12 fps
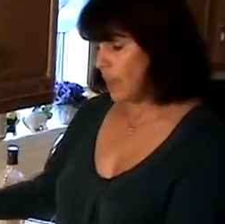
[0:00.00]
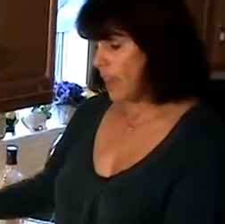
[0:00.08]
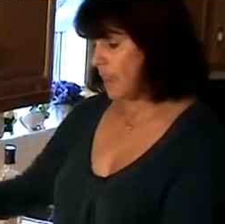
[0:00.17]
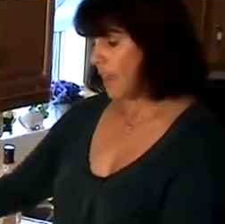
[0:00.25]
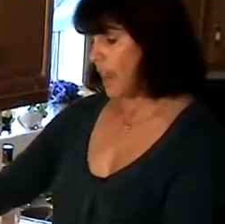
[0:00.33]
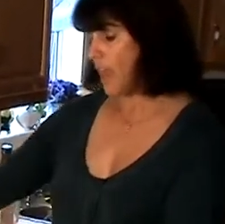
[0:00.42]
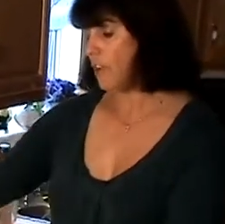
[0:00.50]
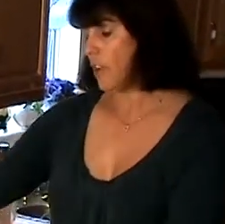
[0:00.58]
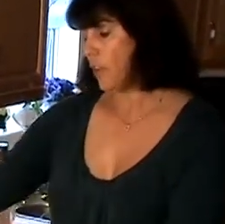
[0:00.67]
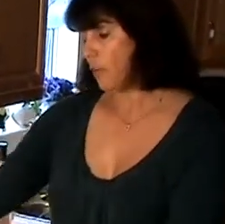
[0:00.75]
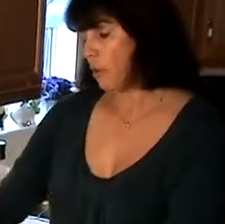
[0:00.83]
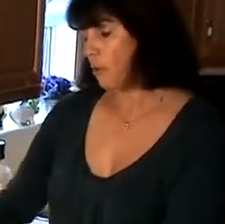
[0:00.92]
and then I have
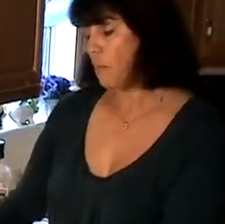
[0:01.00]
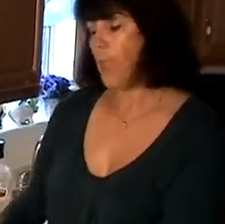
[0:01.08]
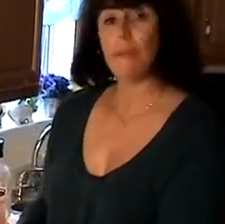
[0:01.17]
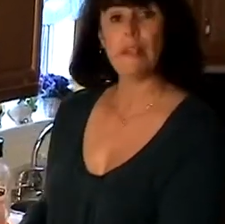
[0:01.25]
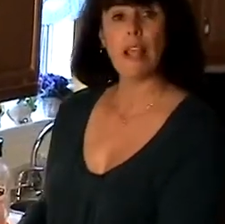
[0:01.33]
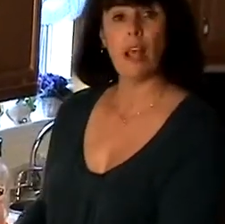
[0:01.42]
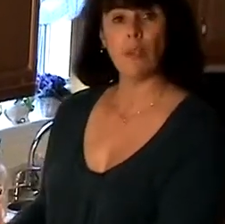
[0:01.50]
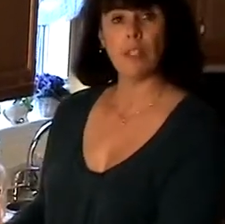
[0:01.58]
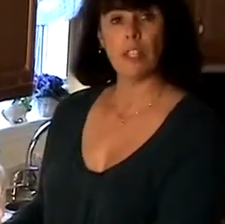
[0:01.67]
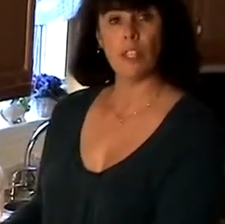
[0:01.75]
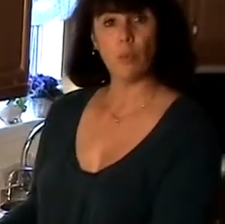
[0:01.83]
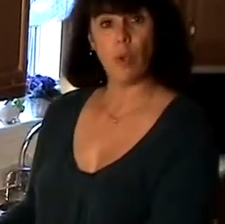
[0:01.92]
another row of paper towels
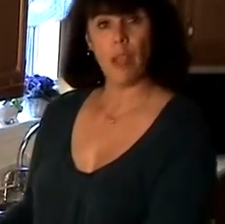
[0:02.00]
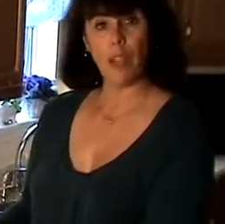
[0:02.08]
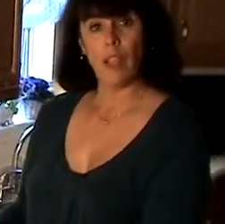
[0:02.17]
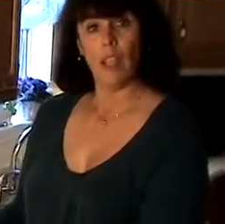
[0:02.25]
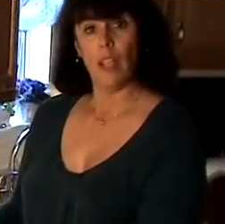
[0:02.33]
this way.